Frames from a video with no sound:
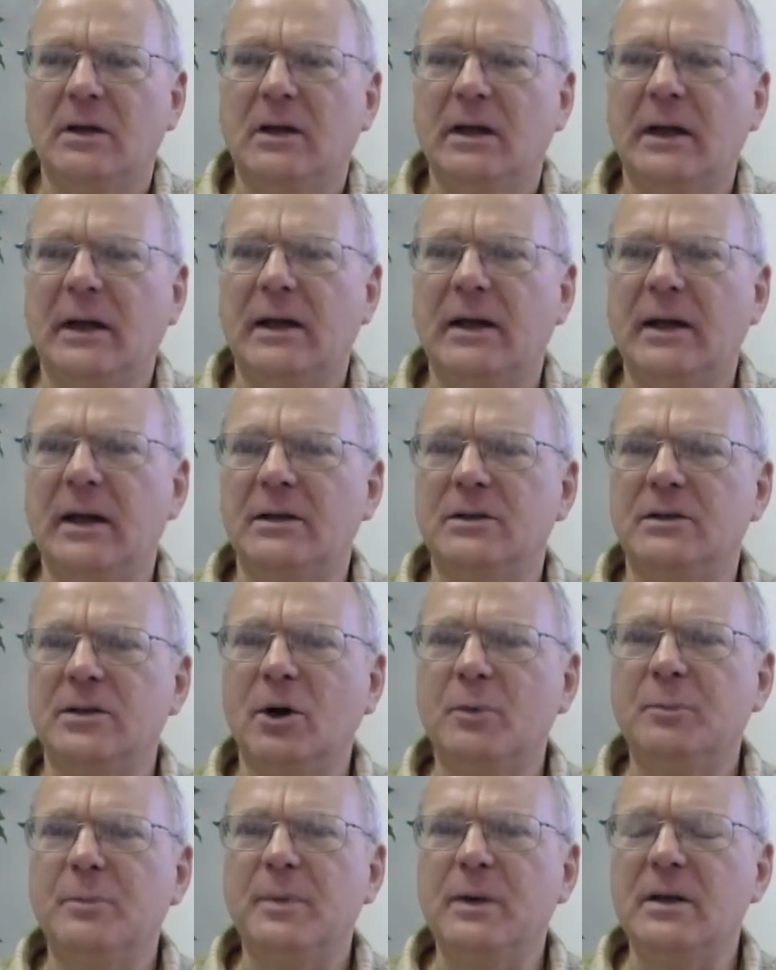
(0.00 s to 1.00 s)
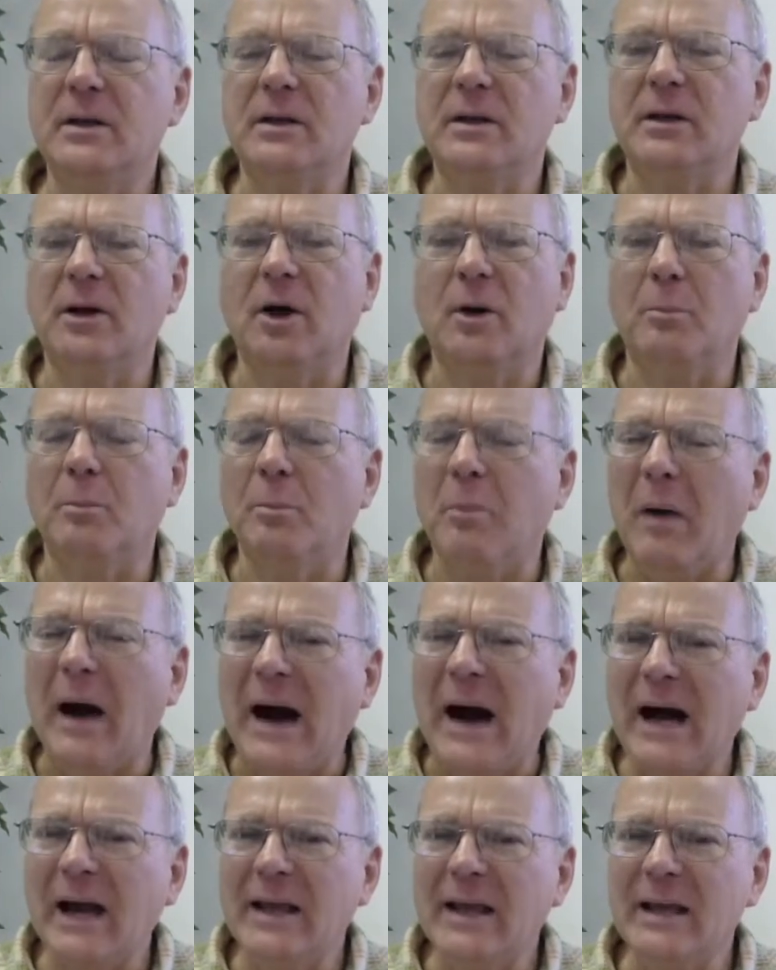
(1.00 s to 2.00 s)
And don't be,
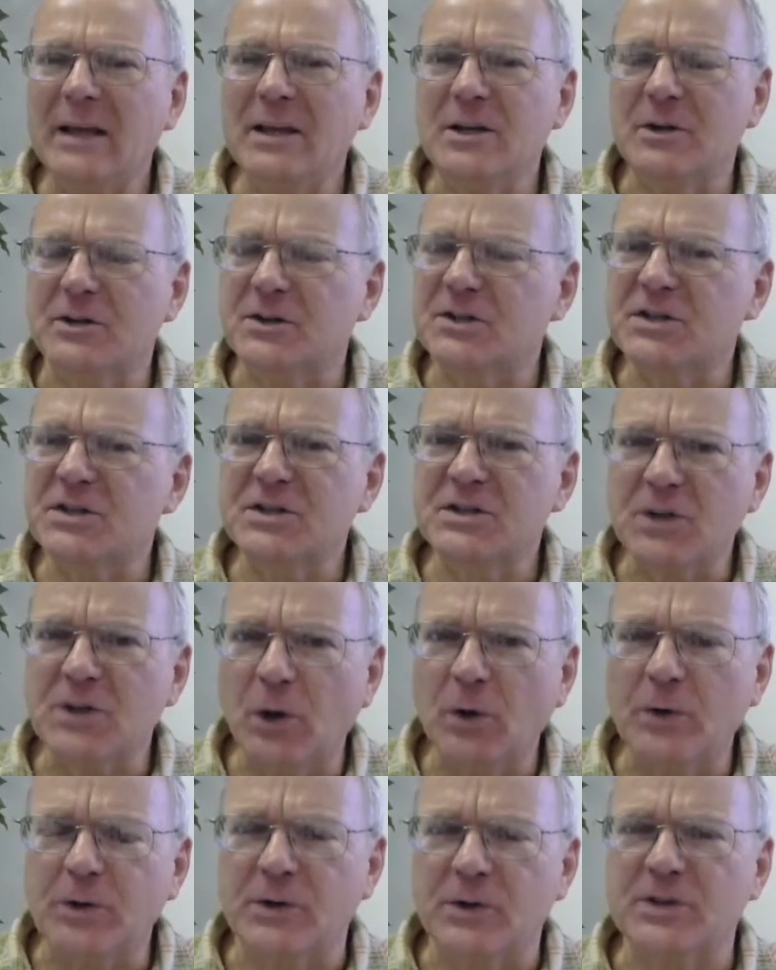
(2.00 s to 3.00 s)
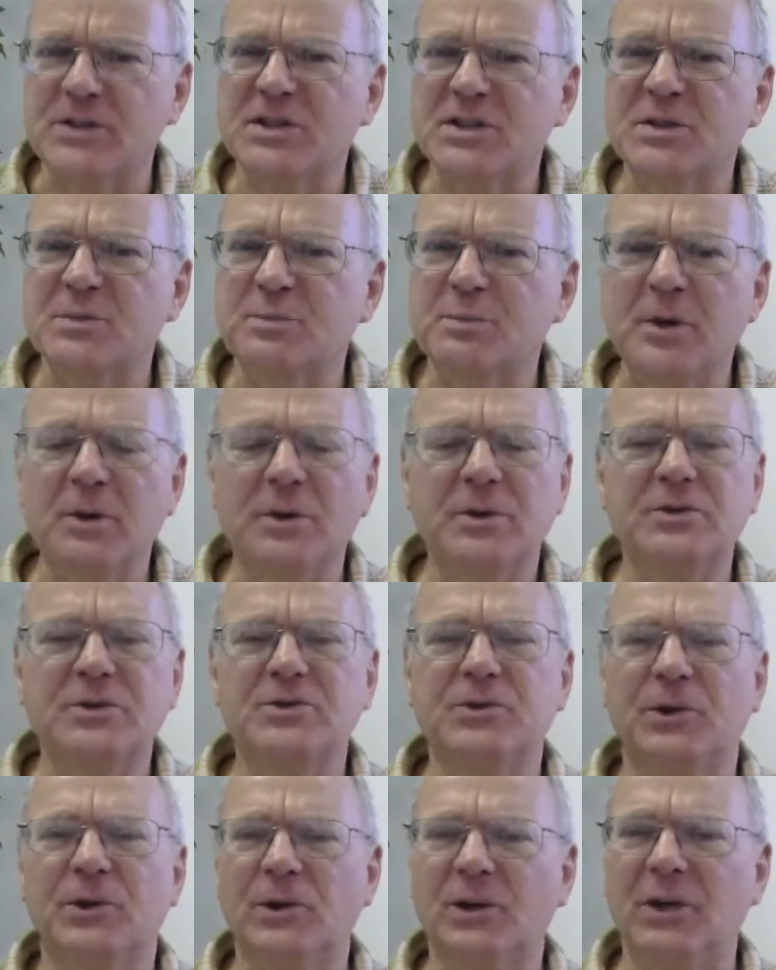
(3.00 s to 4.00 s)
bogging your soul, your
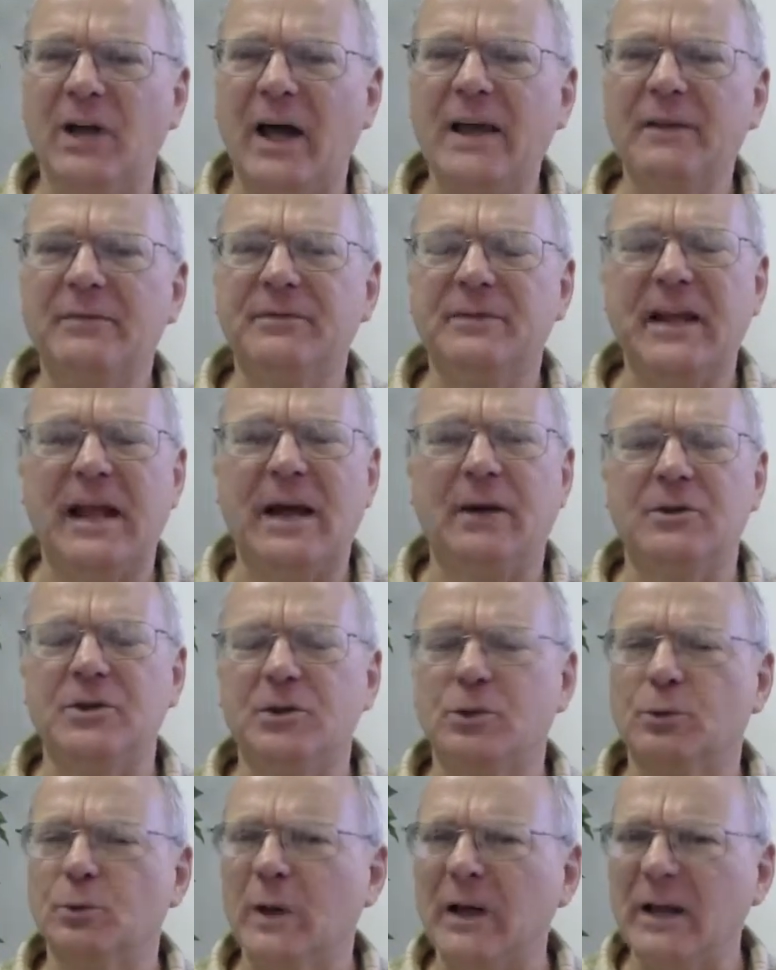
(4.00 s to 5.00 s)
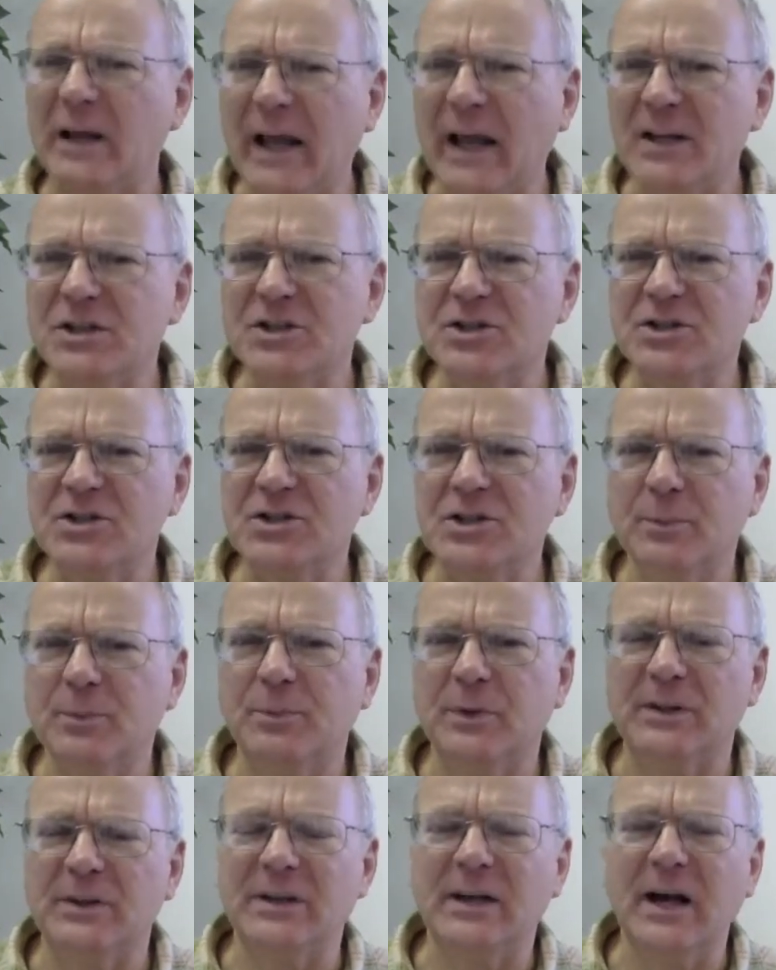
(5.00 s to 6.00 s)
spiritual life down, your relationship
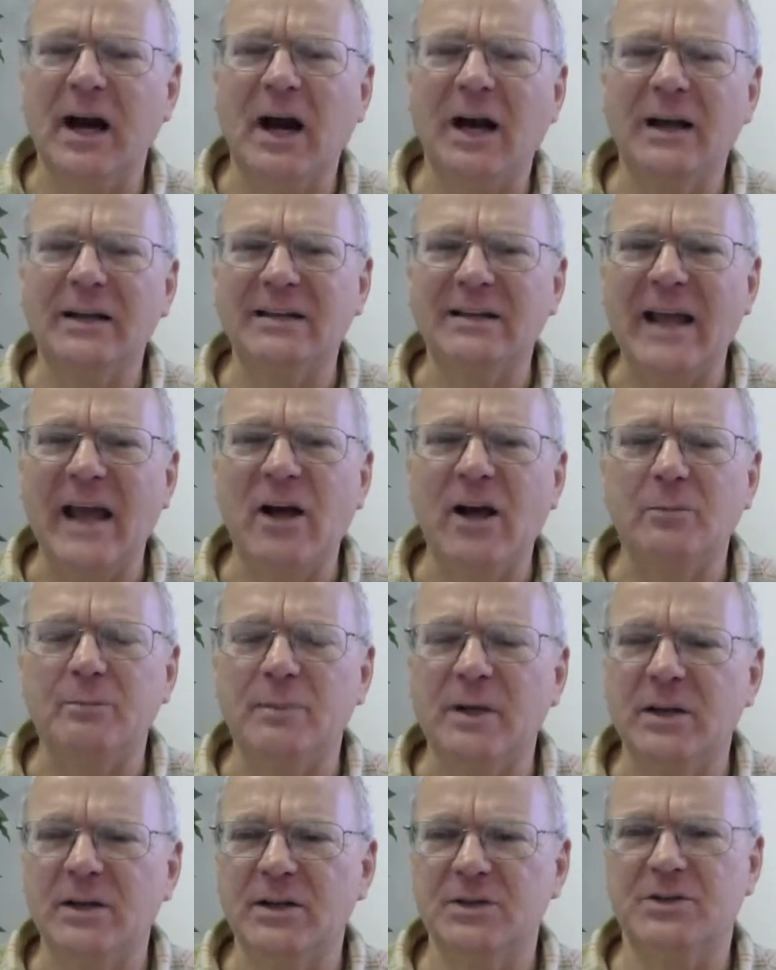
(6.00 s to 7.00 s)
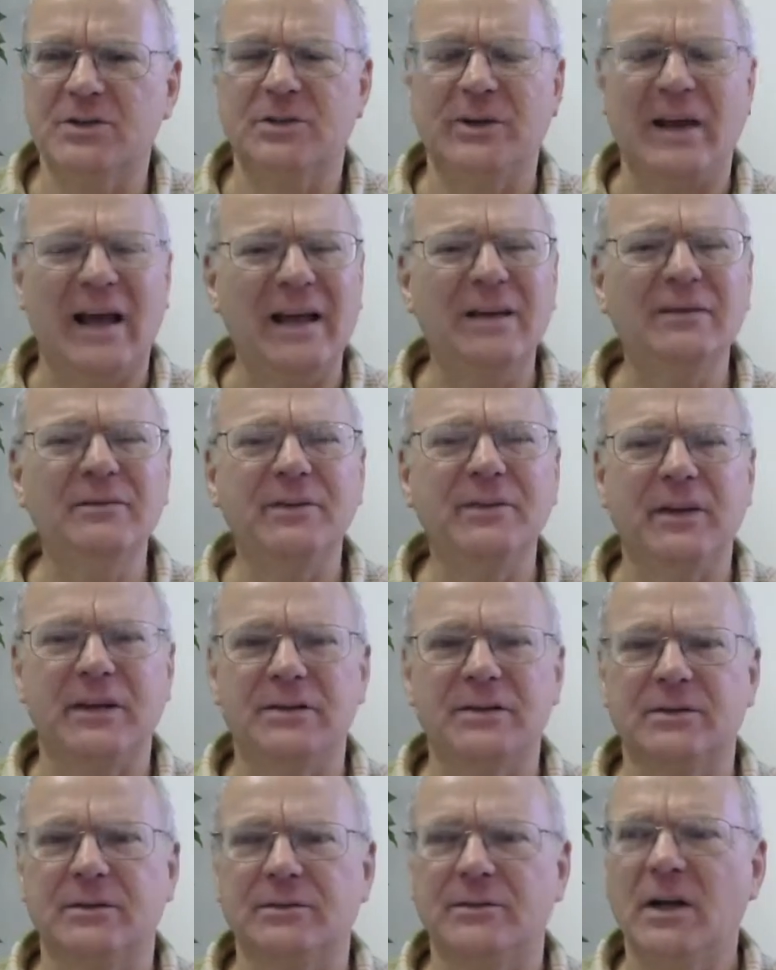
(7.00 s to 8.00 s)
with God down because you're
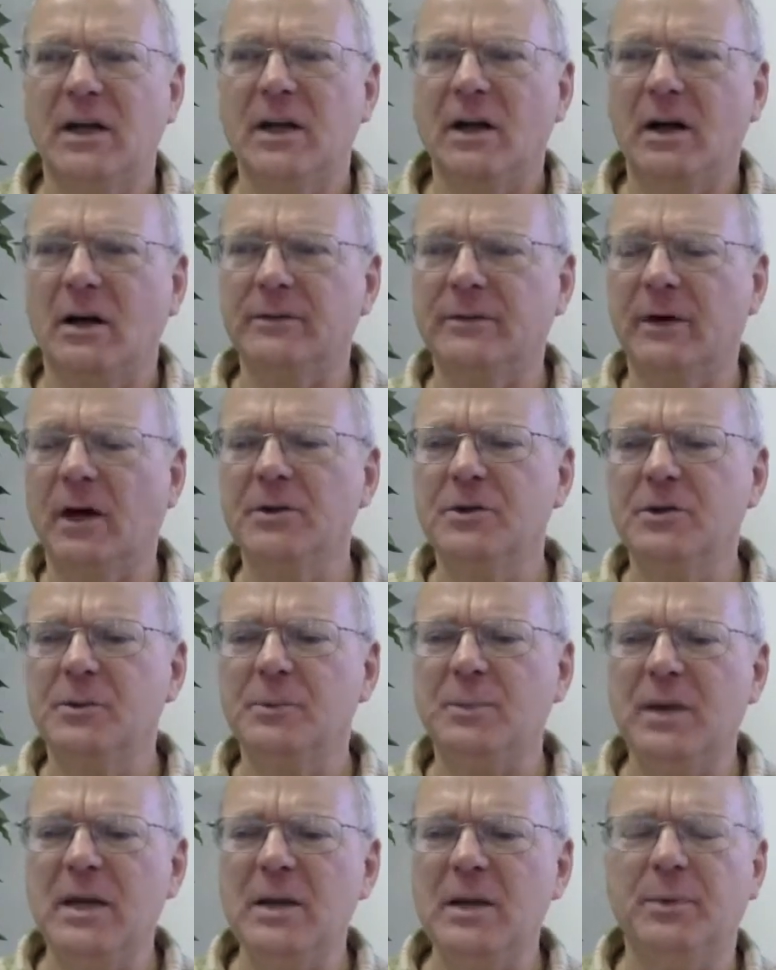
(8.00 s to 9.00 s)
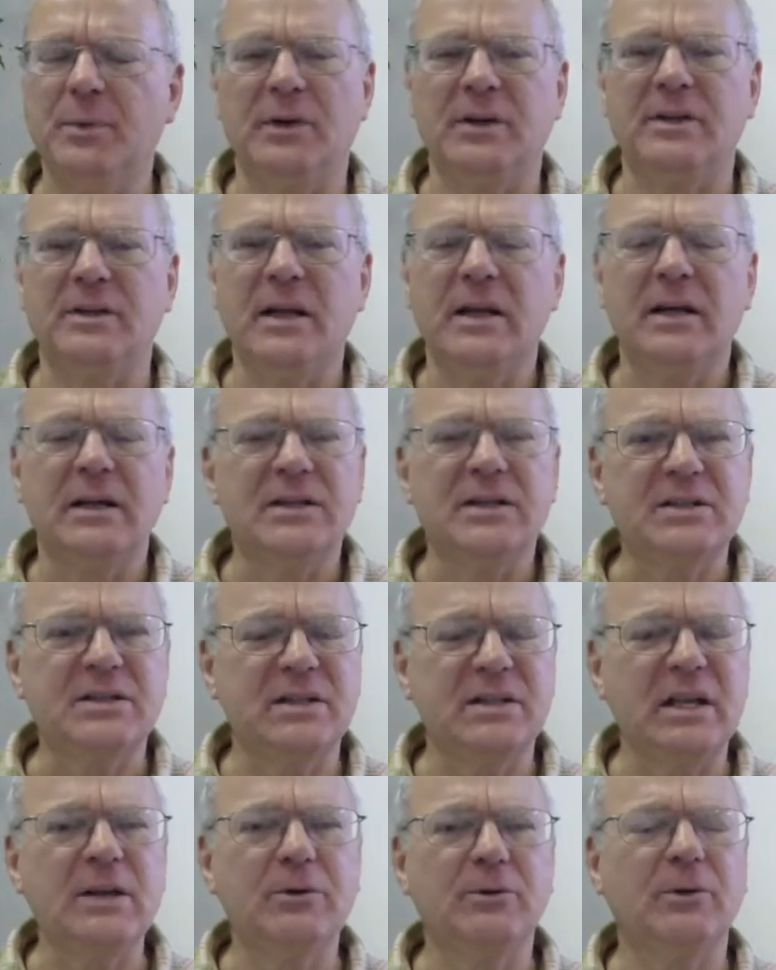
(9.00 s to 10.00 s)
envious of other people, and
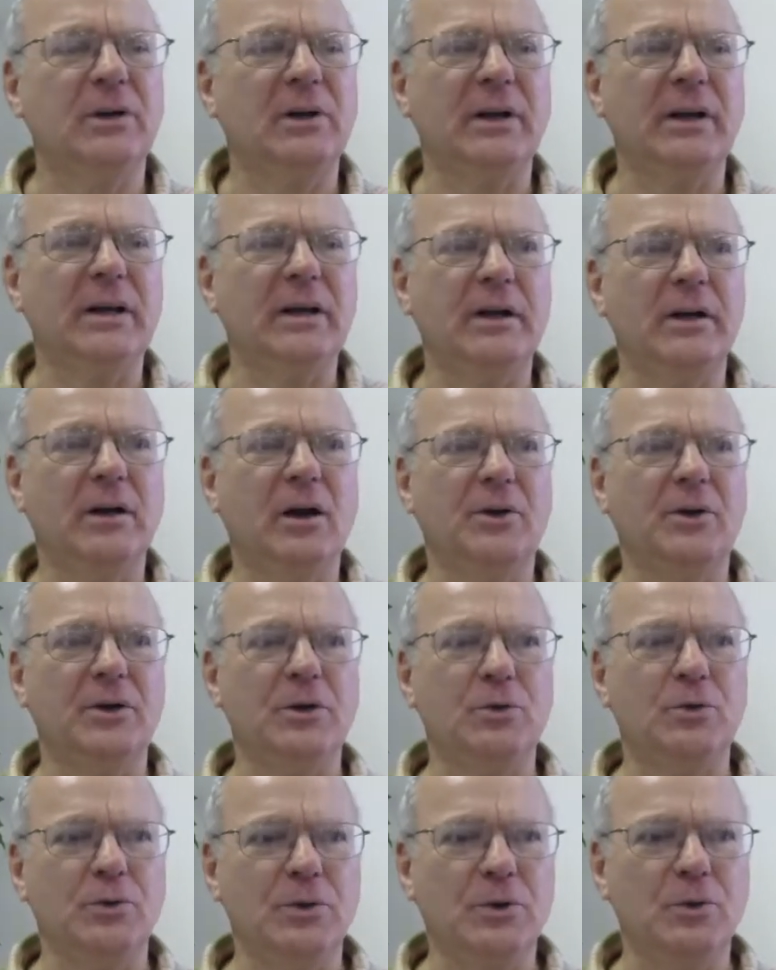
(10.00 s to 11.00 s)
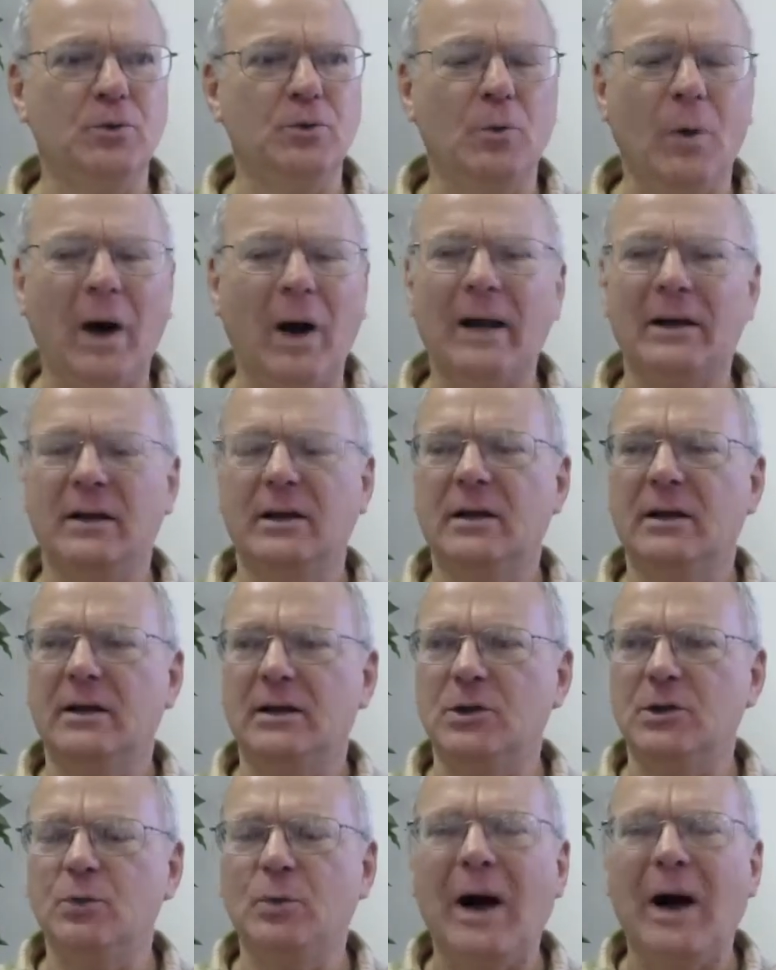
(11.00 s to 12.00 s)
secretly, you
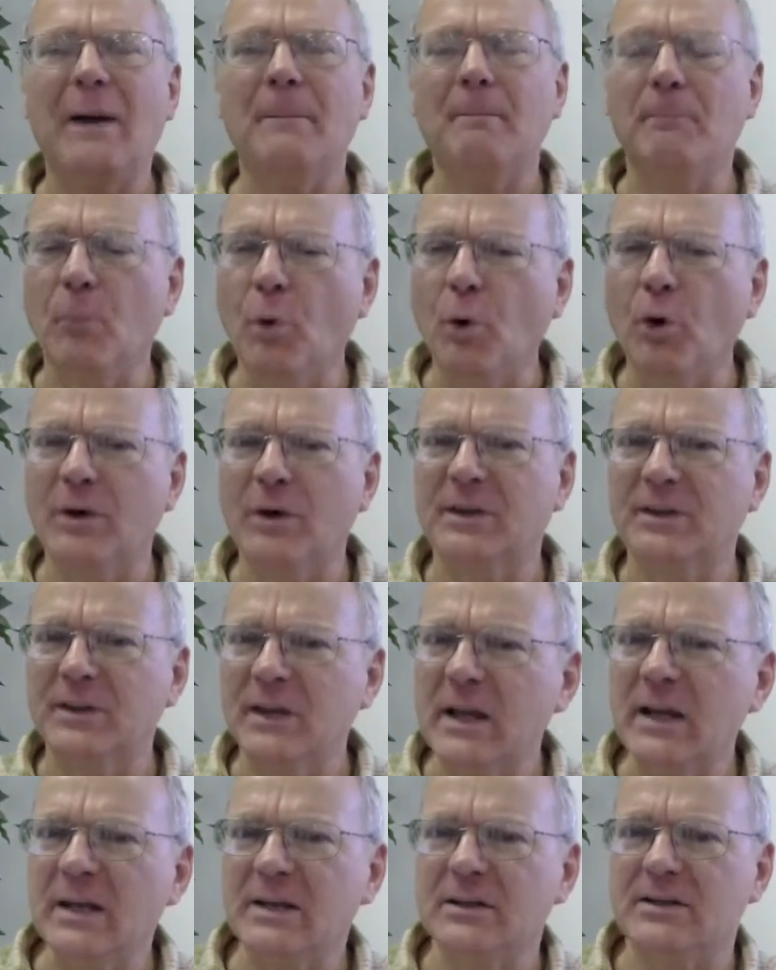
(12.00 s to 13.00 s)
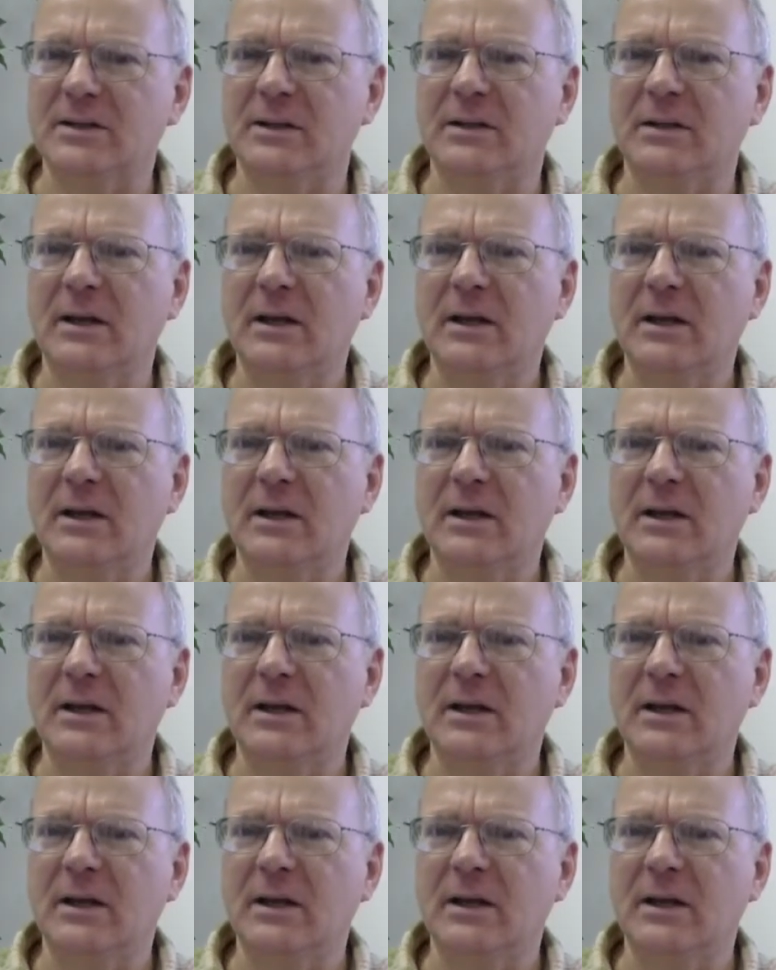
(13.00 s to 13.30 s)
want more things,